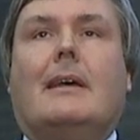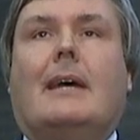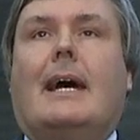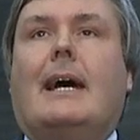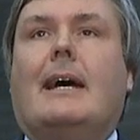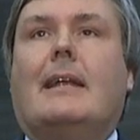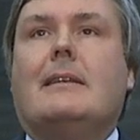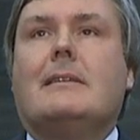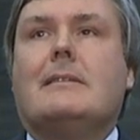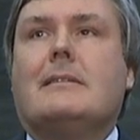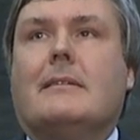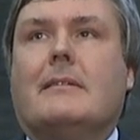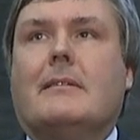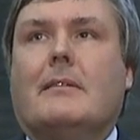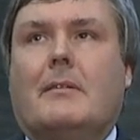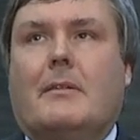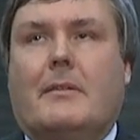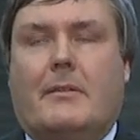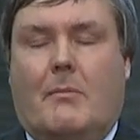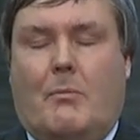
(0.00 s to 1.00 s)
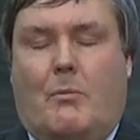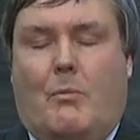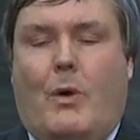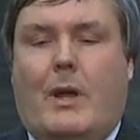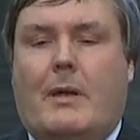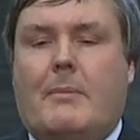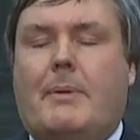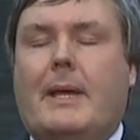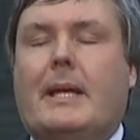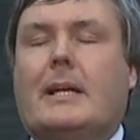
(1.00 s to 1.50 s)
And the
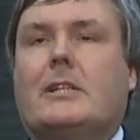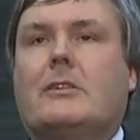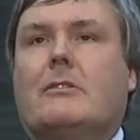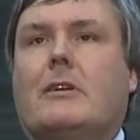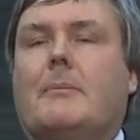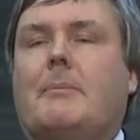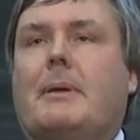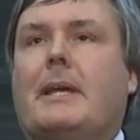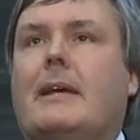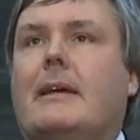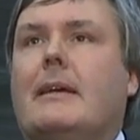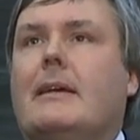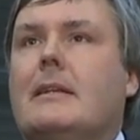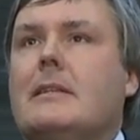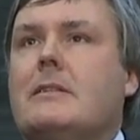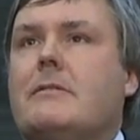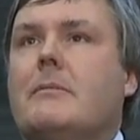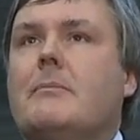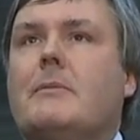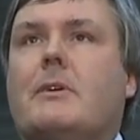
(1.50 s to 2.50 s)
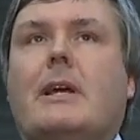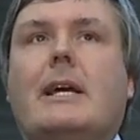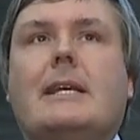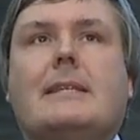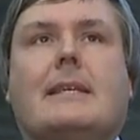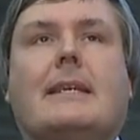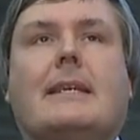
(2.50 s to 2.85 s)
one picture up here is from Gray's